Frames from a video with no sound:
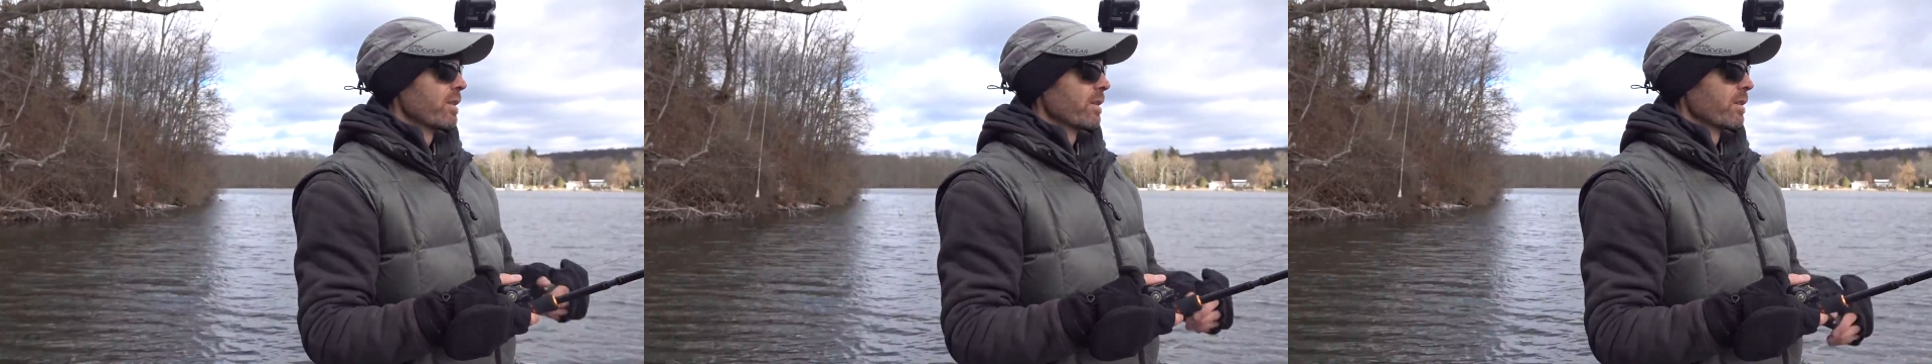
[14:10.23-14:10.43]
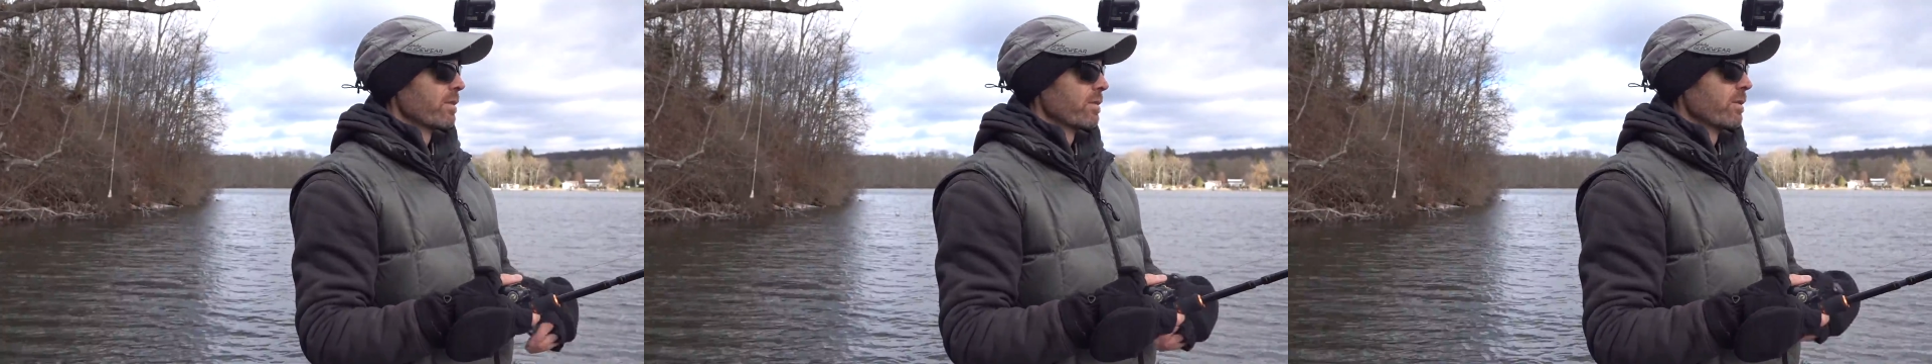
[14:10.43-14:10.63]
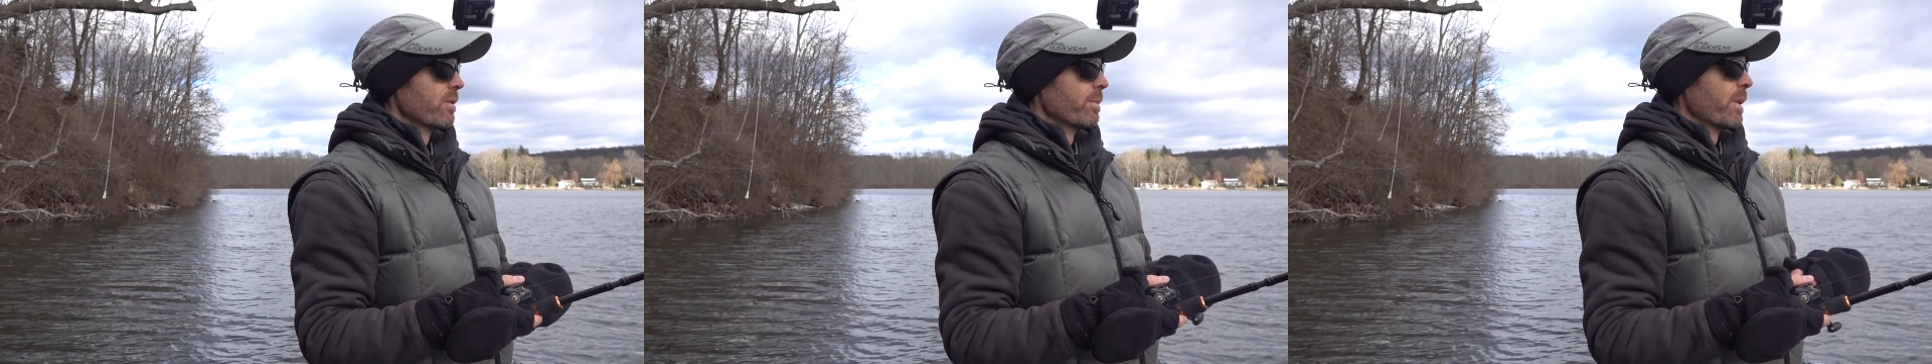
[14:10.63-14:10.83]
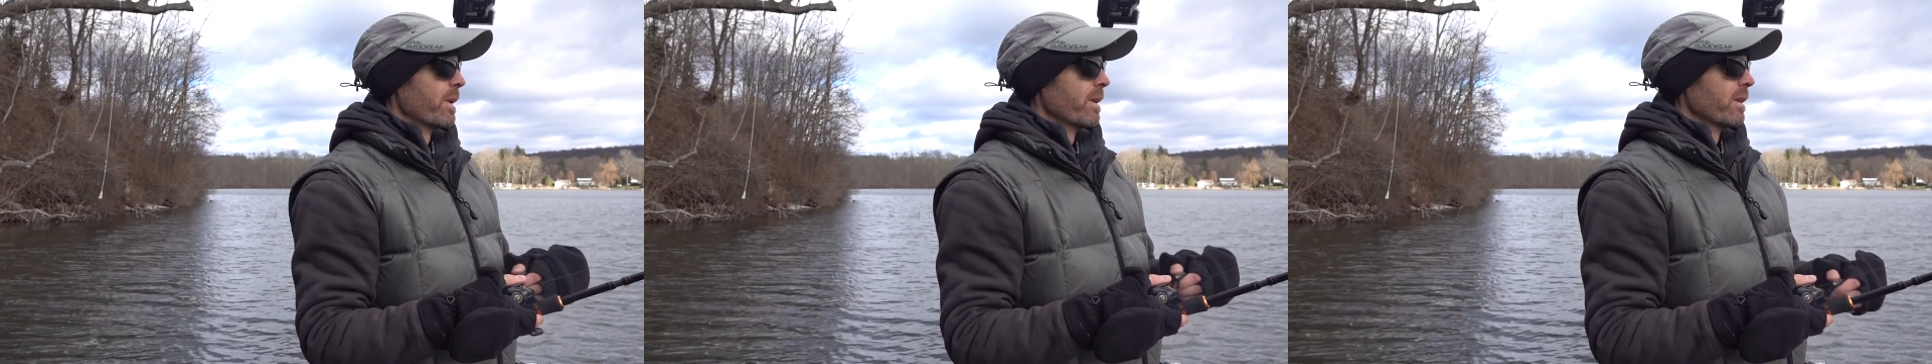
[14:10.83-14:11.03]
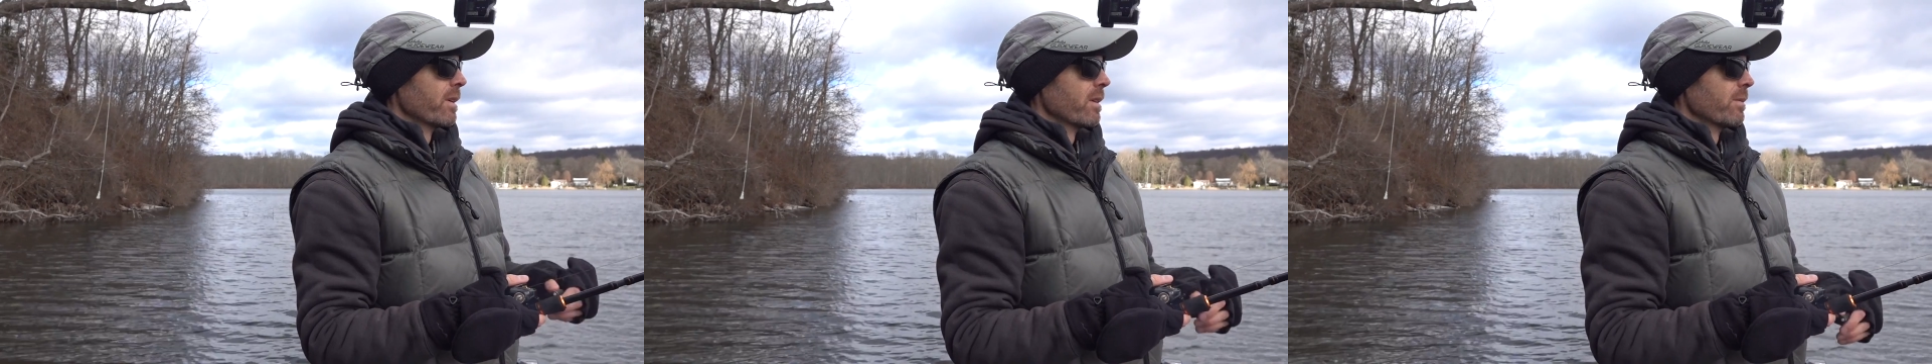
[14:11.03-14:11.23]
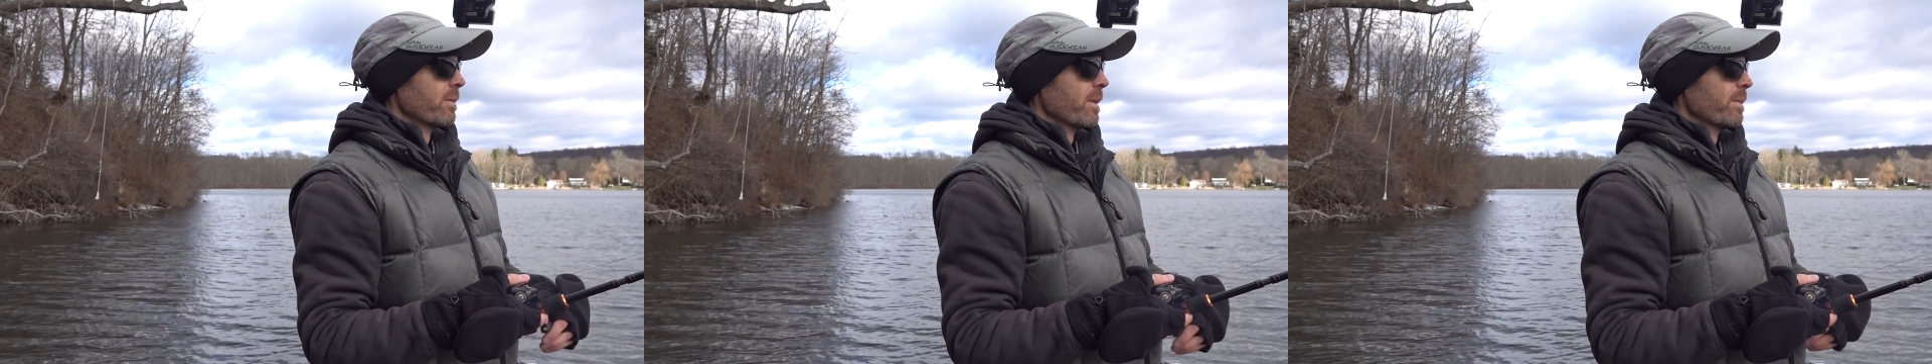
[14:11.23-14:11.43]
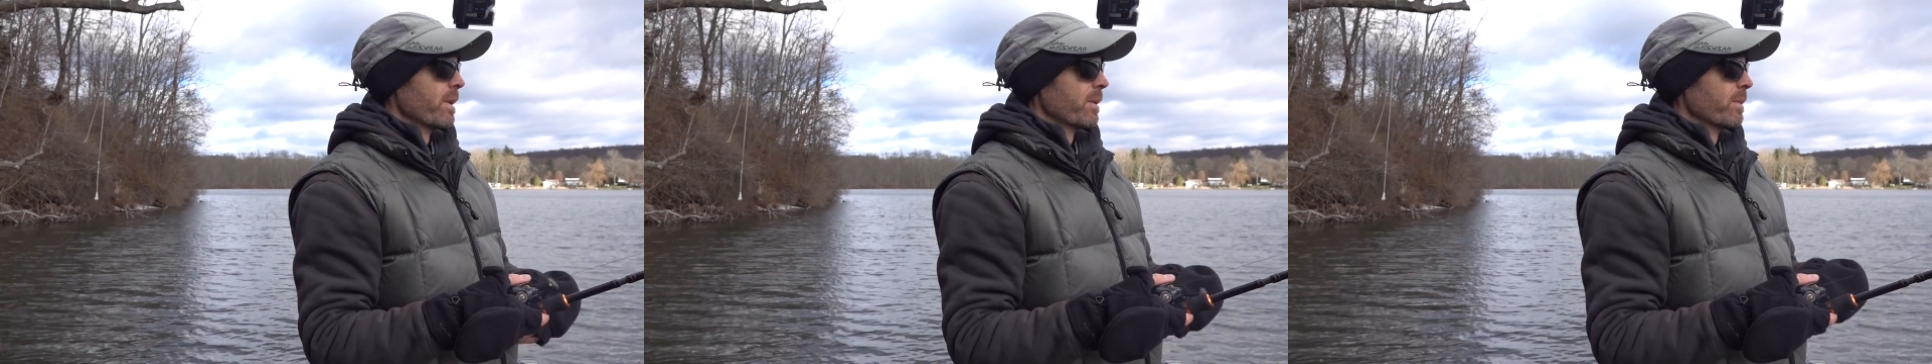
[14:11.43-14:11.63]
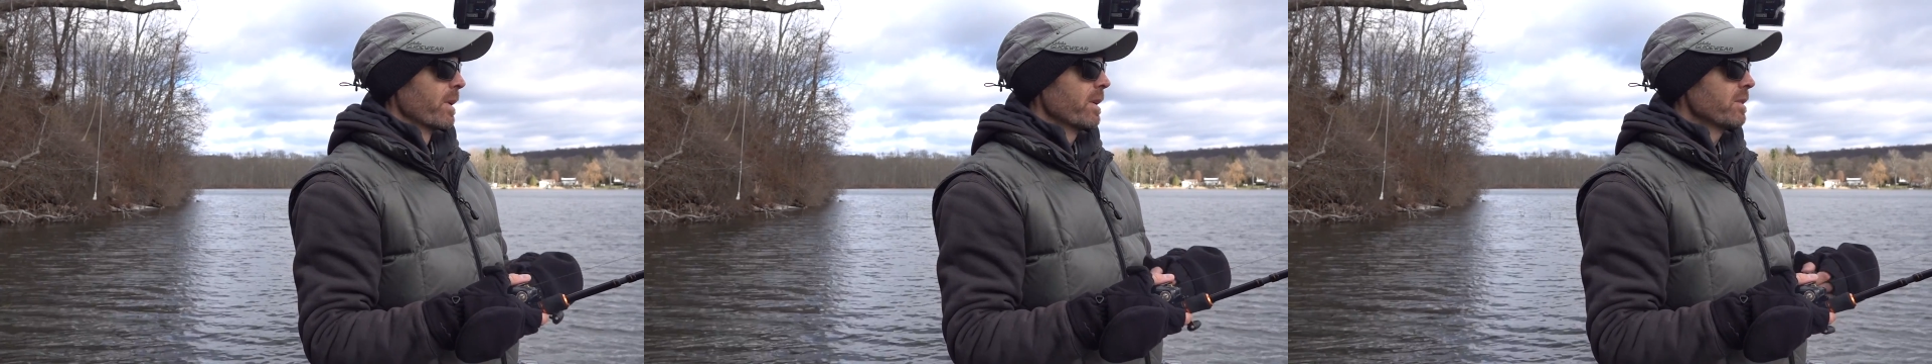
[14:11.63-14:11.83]
I can throw my my
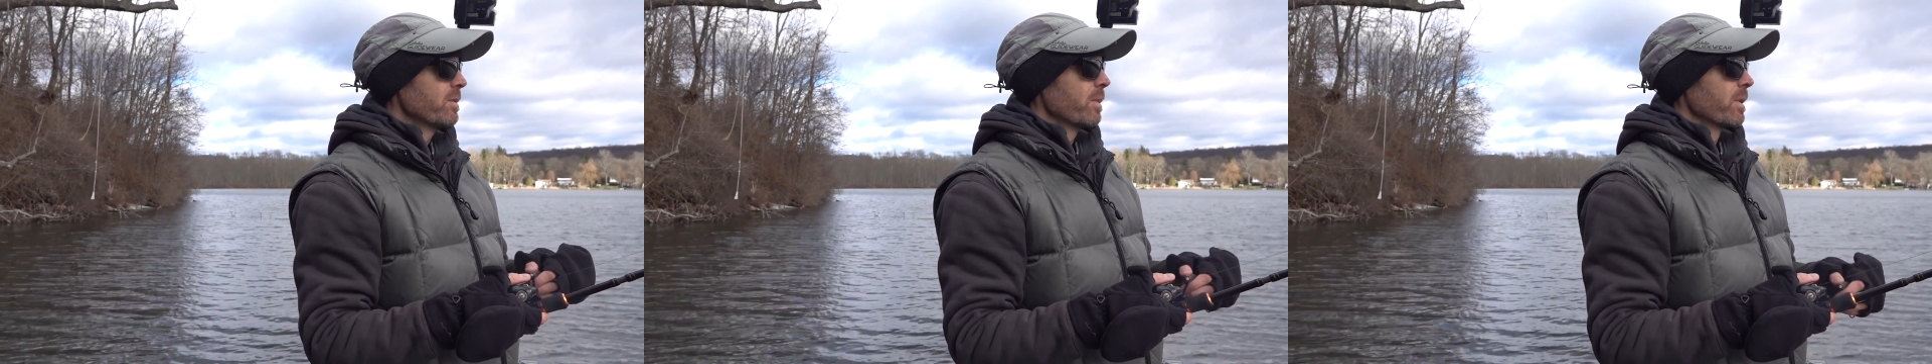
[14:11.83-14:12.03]
big baits,